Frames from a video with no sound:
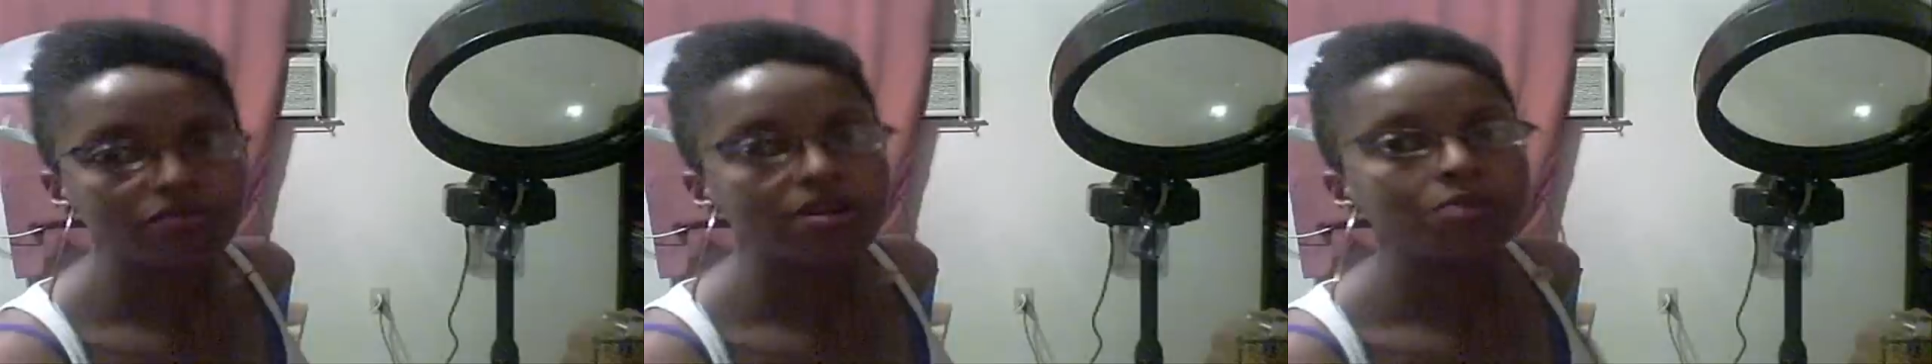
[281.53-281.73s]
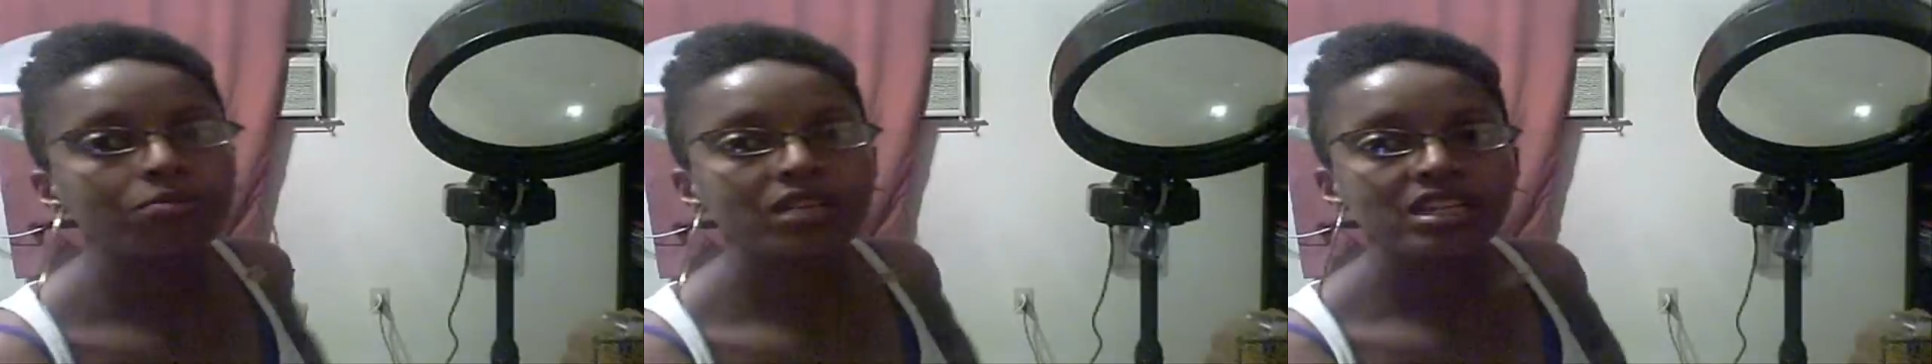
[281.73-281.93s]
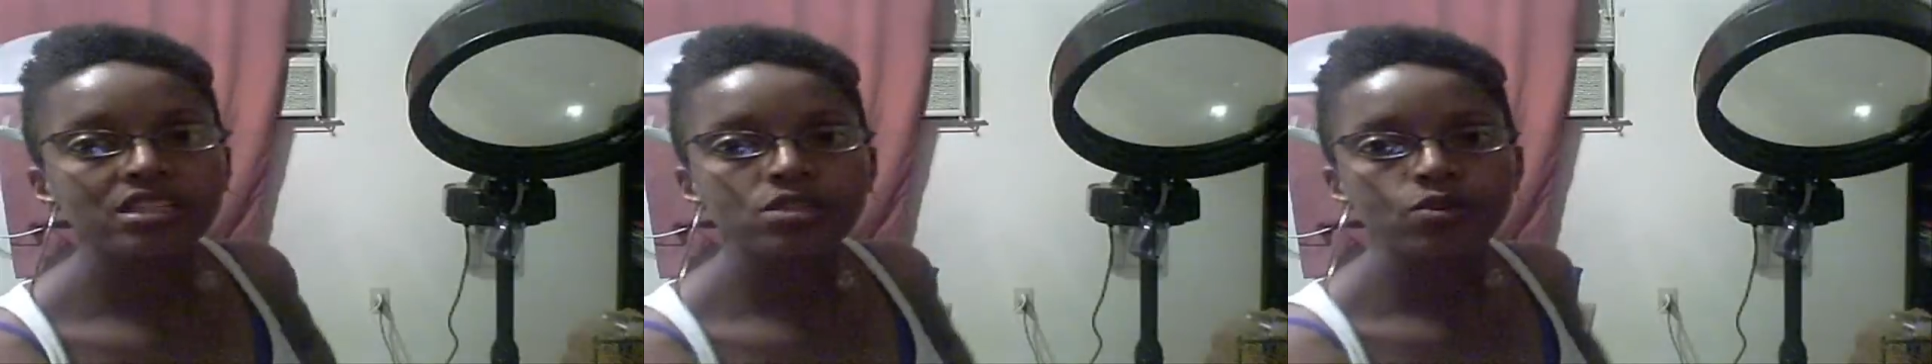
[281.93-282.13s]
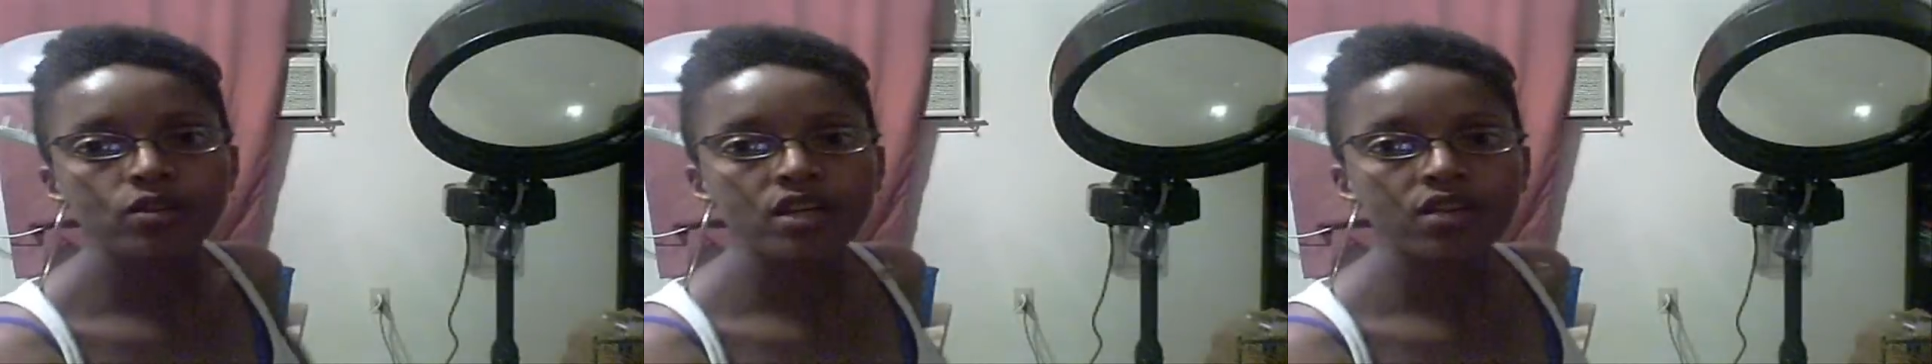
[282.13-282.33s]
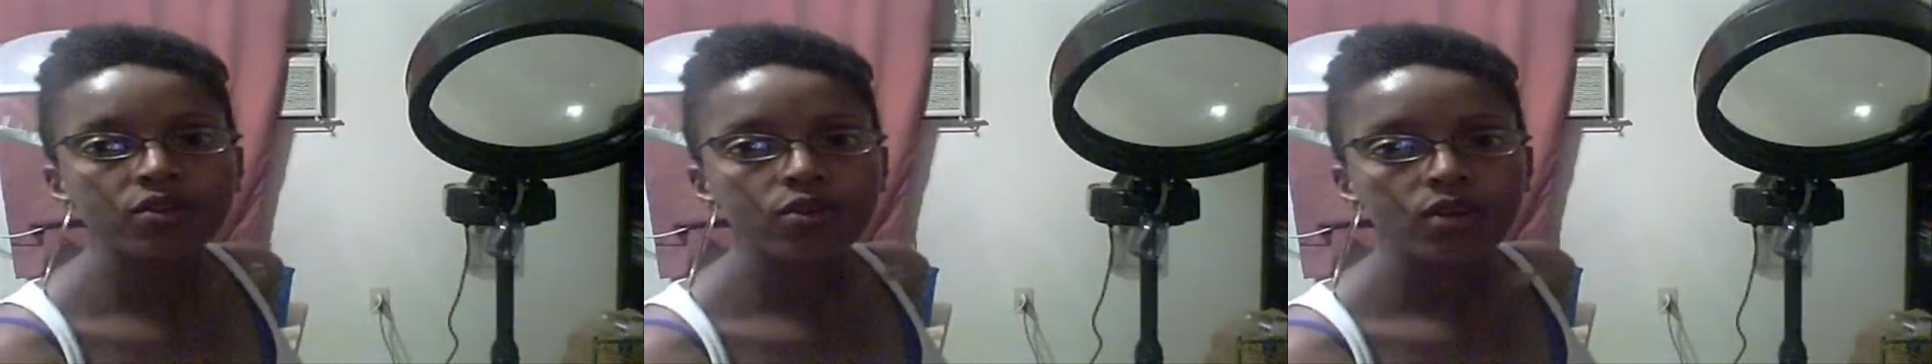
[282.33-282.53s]
from one place
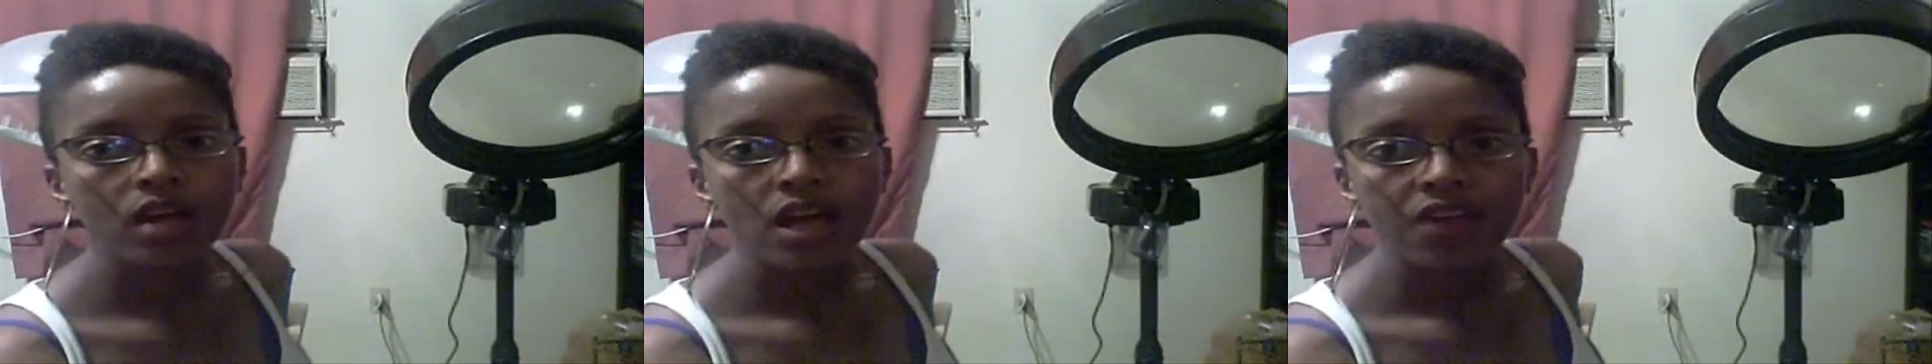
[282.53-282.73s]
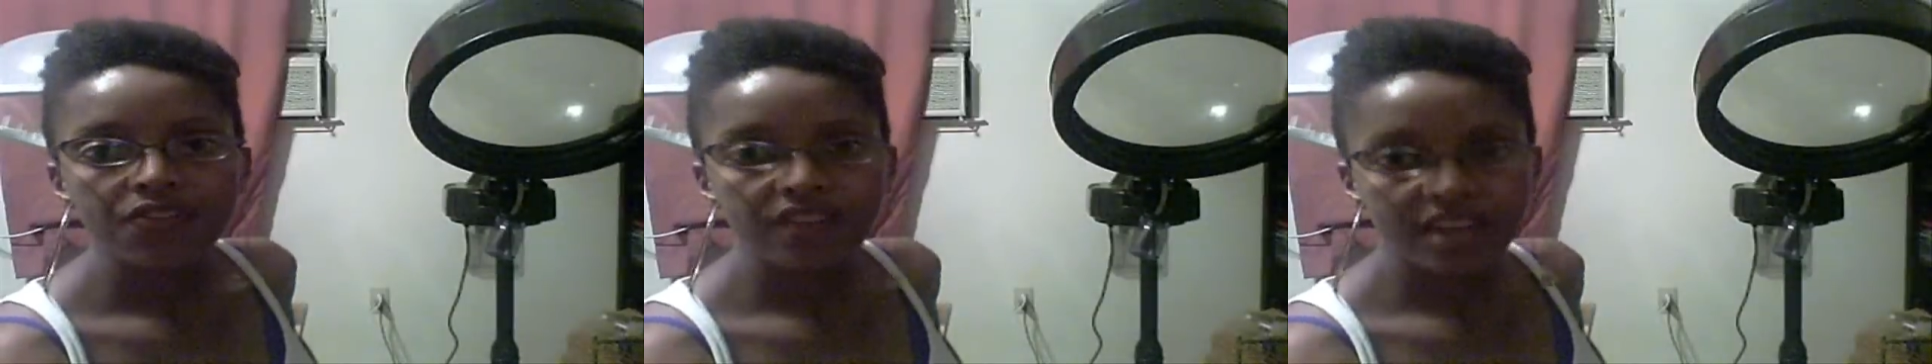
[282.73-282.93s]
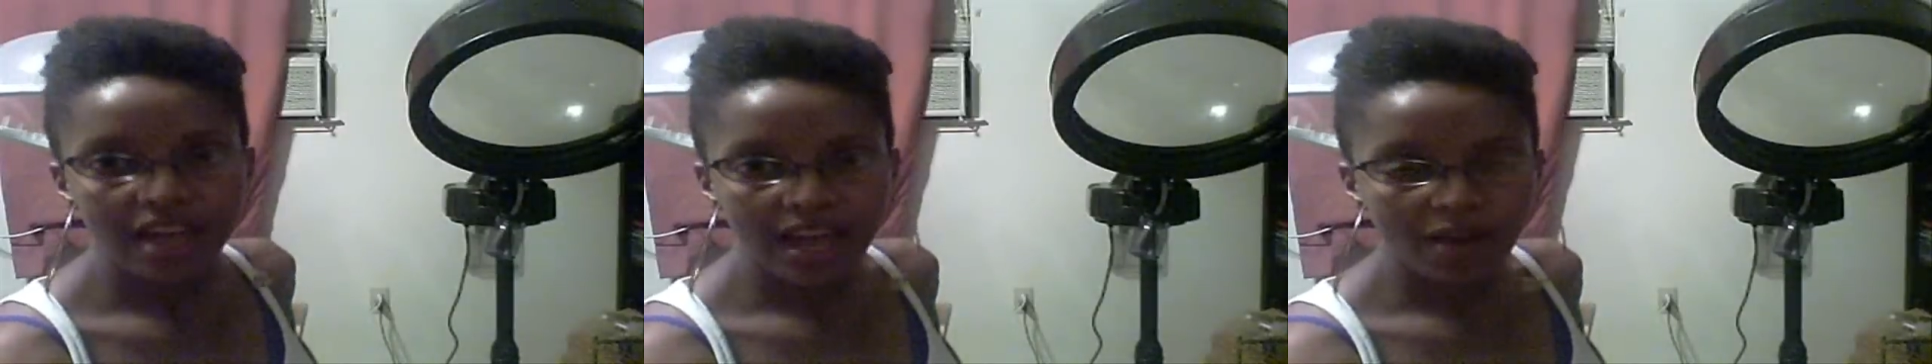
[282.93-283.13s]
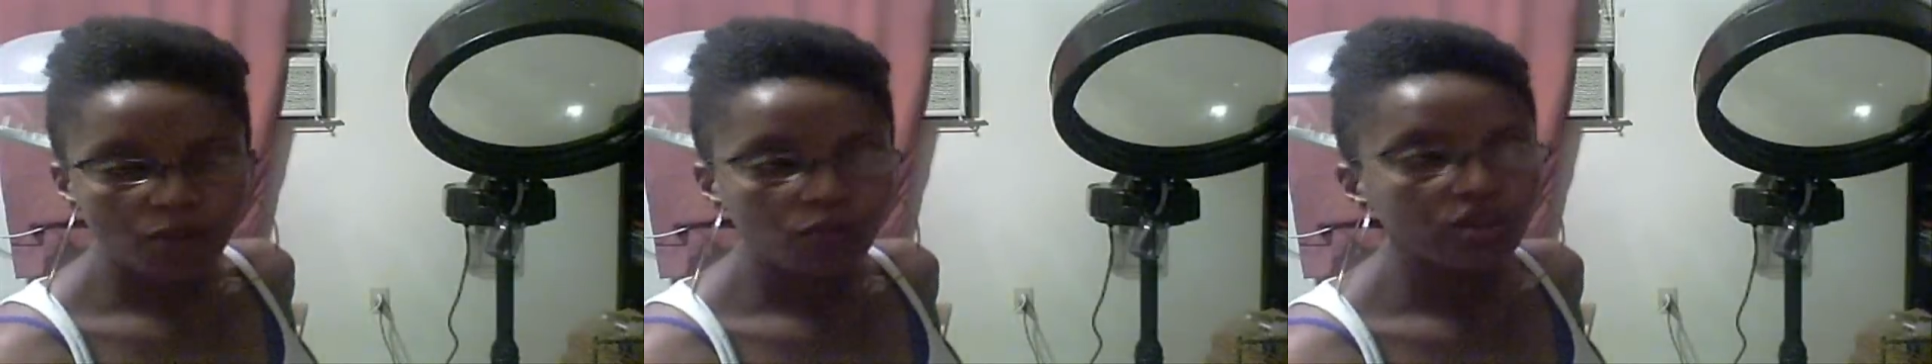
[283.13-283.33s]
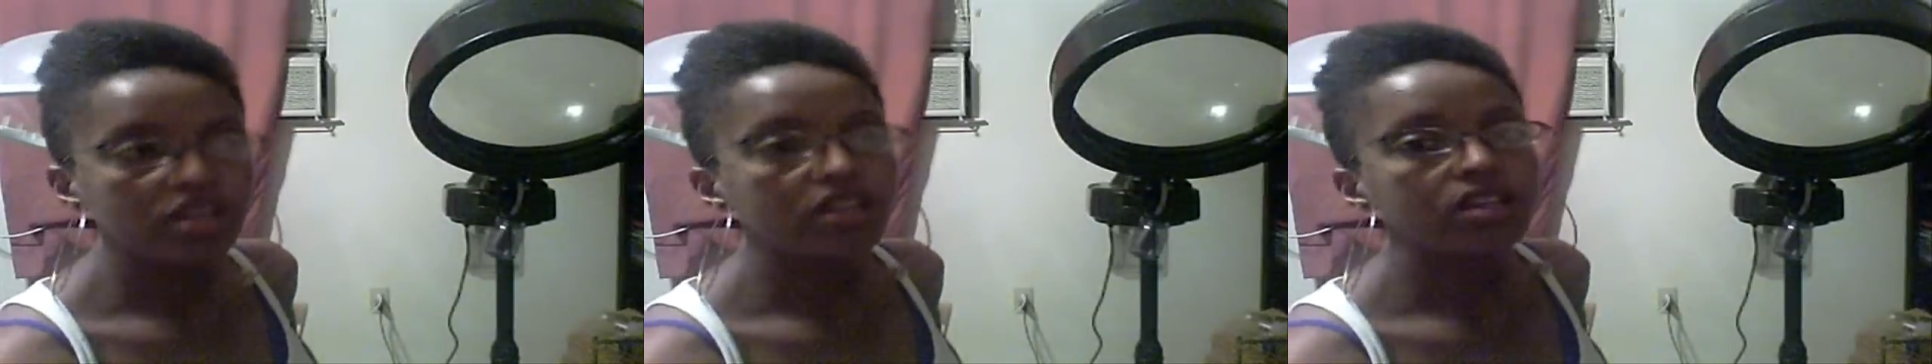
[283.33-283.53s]
to another, then
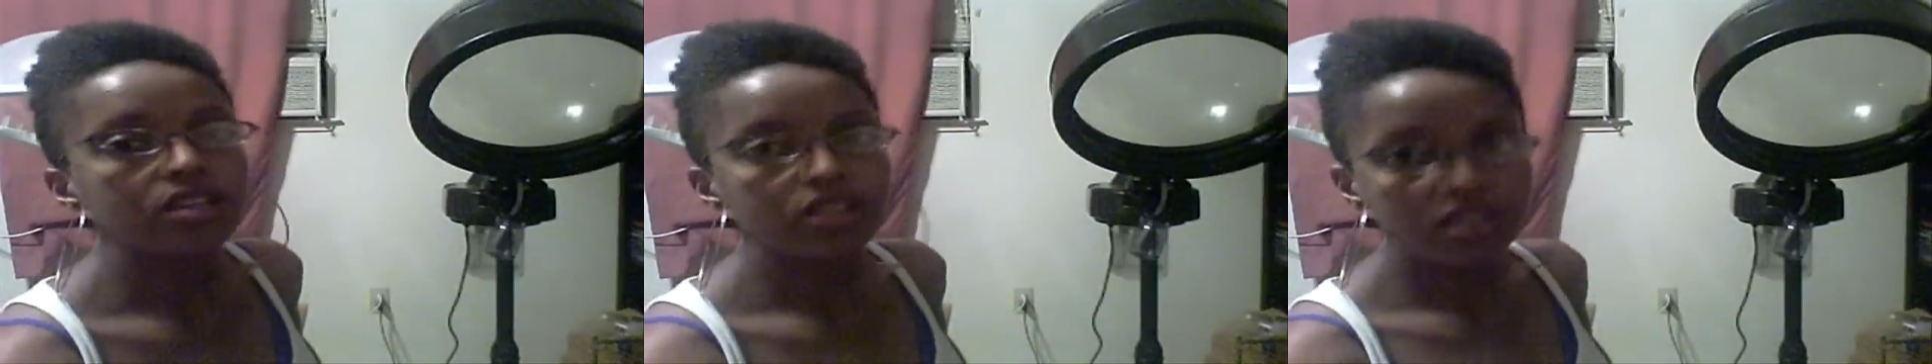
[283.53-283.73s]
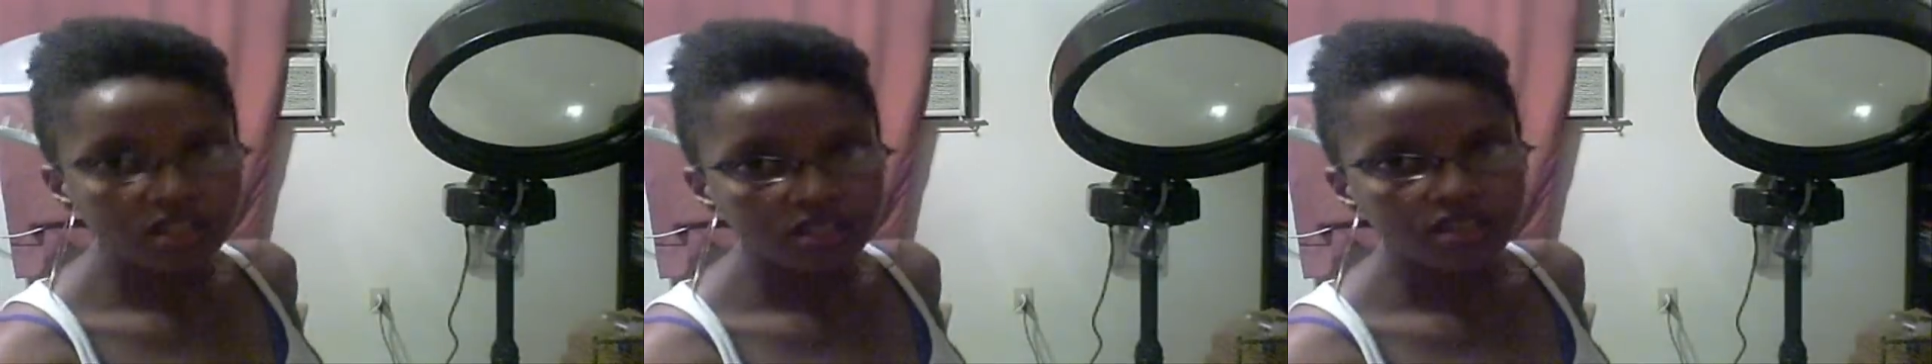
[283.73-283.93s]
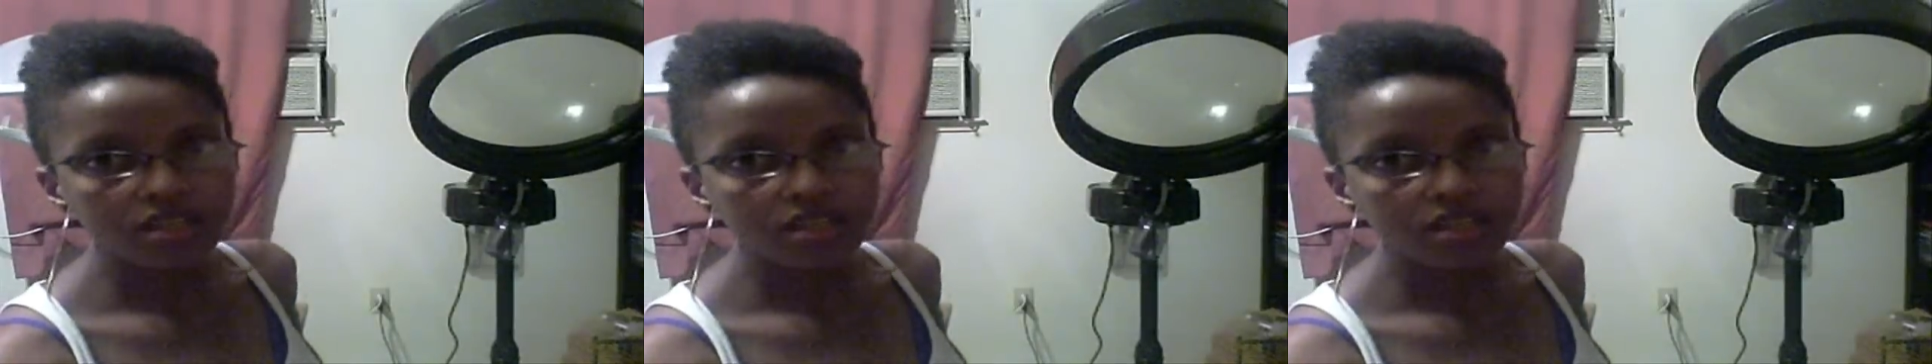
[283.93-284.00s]
I will,